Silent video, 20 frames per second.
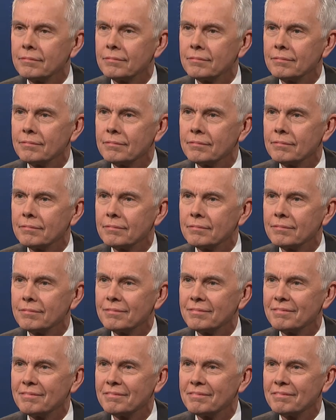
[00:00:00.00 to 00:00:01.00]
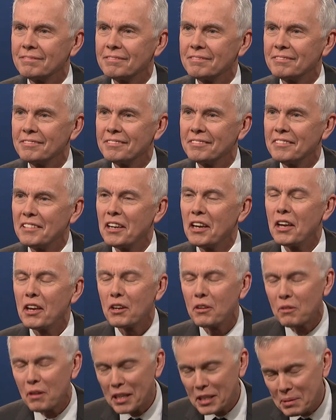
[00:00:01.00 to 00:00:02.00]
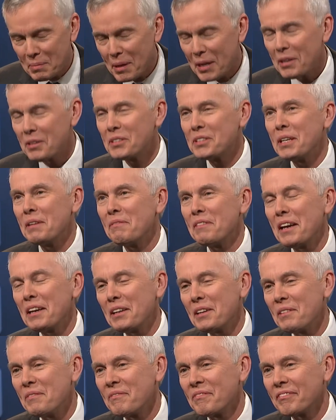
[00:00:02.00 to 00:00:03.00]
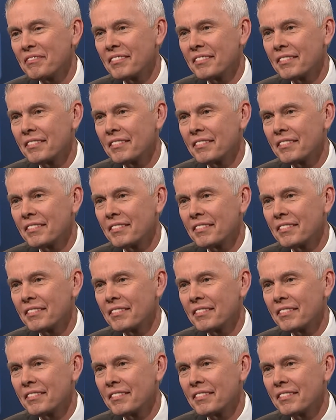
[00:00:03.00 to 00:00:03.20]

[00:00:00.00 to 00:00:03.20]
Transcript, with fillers: here at TVO. Nice to have you here. Great to be here, Steve. Thank you. First